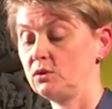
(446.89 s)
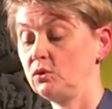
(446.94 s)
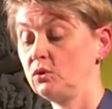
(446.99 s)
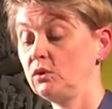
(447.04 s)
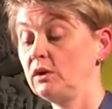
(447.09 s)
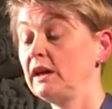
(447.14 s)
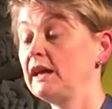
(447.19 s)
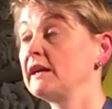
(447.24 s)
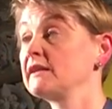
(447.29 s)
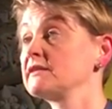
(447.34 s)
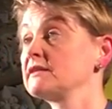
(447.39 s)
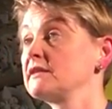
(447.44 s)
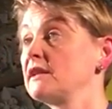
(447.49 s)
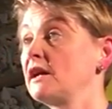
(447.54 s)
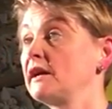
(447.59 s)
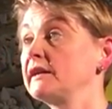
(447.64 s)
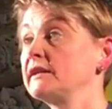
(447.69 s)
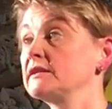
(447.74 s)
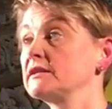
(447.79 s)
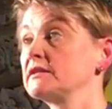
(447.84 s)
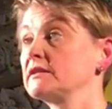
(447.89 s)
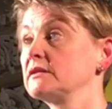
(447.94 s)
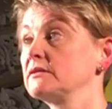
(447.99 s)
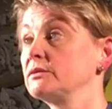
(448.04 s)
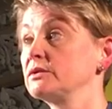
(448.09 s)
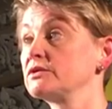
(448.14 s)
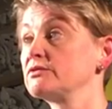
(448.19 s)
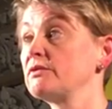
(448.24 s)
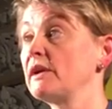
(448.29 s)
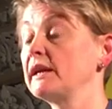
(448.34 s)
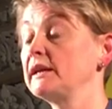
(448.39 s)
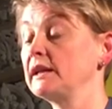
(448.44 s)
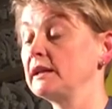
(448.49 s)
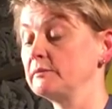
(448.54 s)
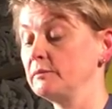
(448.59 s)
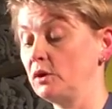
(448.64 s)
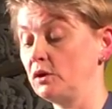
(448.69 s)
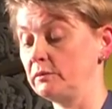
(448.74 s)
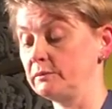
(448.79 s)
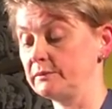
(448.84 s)
All last night was
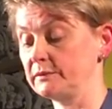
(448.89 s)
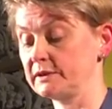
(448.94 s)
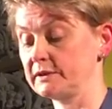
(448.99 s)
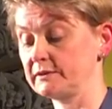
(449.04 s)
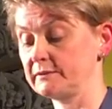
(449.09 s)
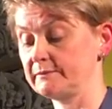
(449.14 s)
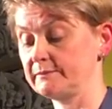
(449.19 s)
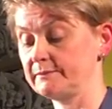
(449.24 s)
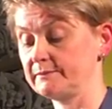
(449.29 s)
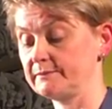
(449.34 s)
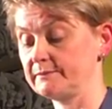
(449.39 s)
raining bombs.